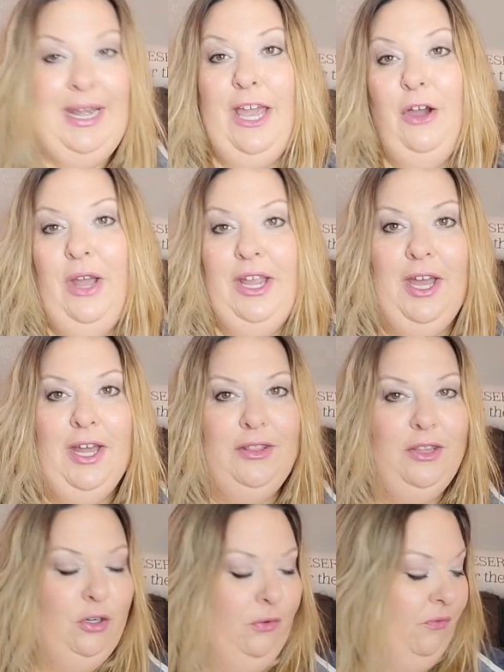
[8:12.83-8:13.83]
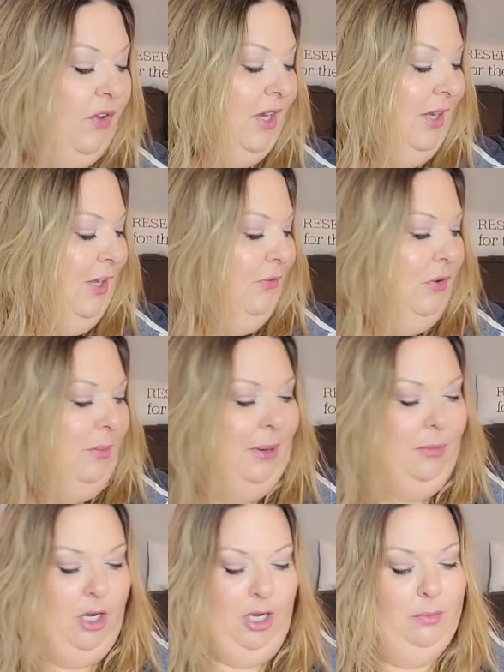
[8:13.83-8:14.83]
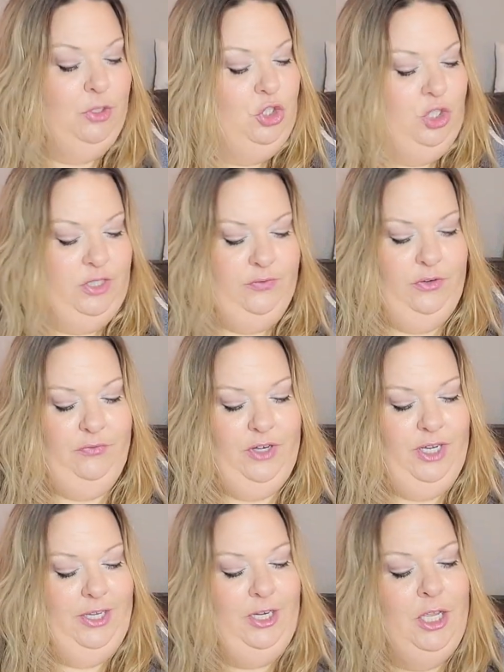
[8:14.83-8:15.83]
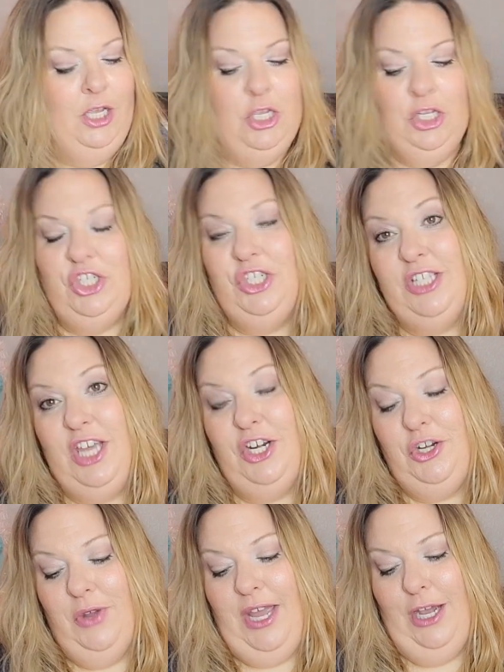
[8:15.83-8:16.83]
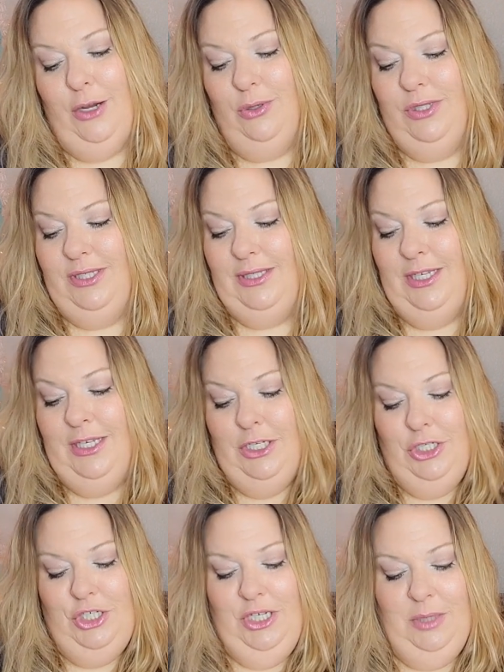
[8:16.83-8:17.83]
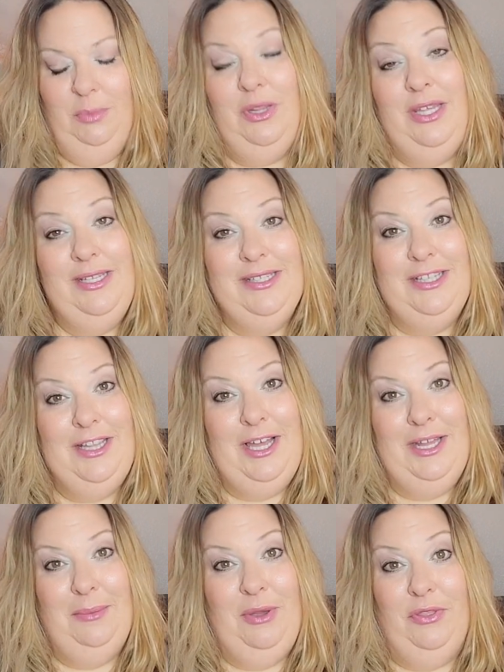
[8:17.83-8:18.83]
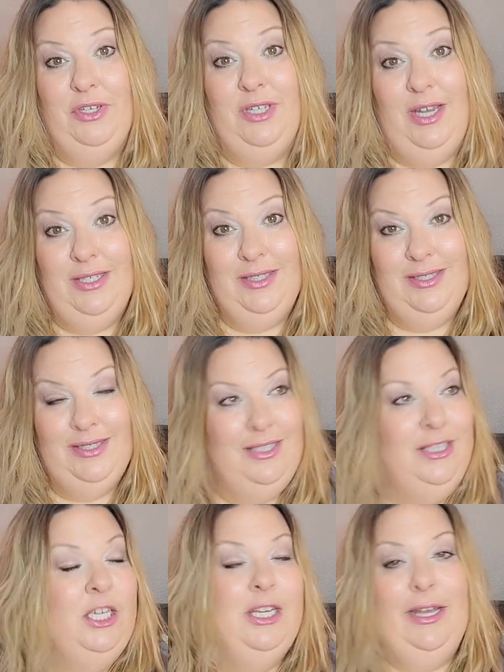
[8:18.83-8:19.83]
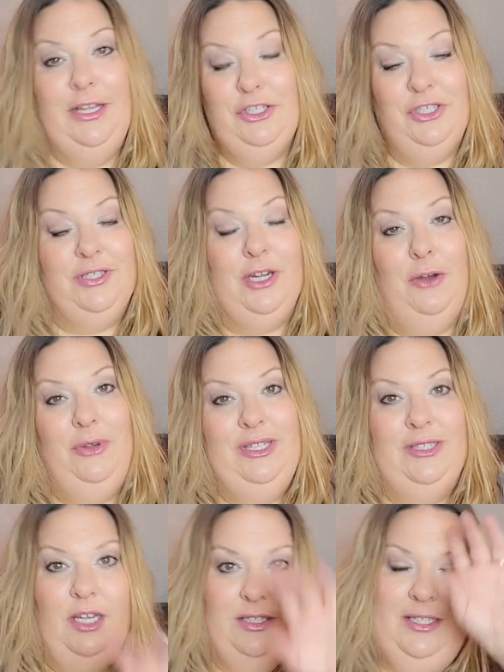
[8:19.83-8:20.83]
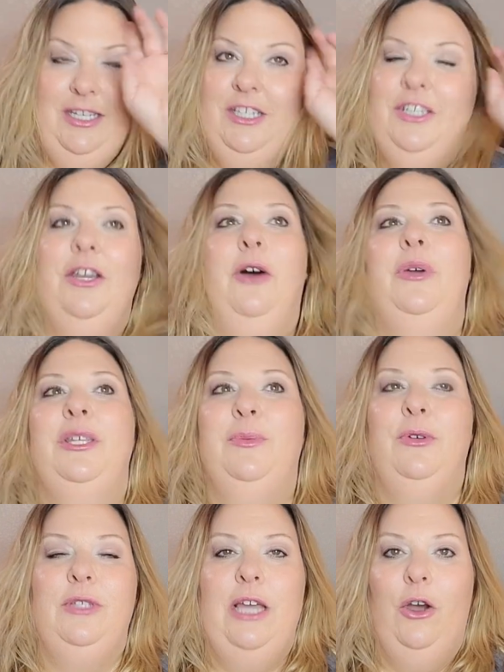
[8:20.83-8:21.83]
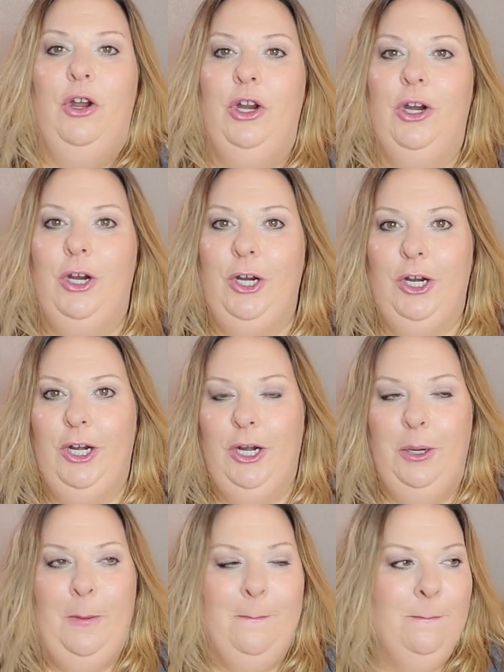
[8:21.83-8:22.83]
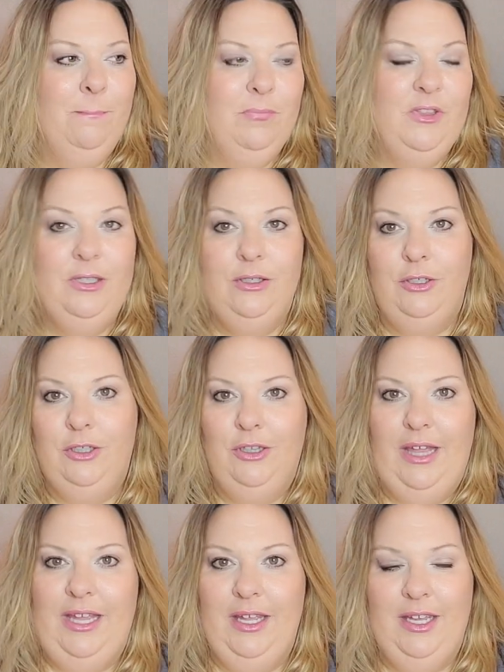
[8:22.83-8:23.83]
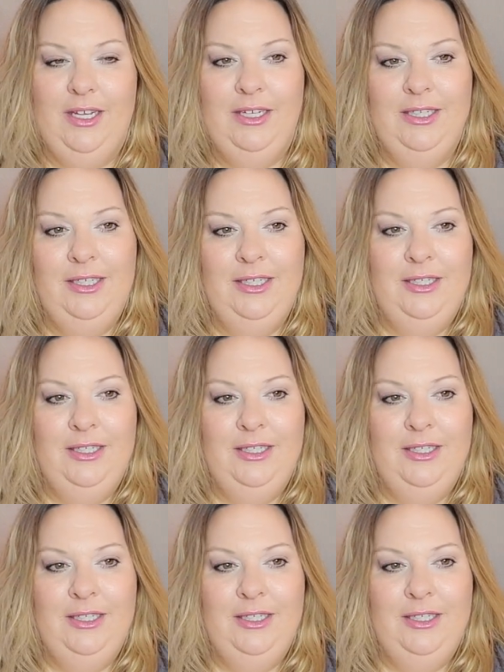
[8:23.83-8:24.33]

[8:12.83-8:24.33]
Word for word: Now, I got a little fun gift for my mom, just for fun. She just got a new house. She complains a lot about the dust. It's just always dusty. She always pulls out her little, like,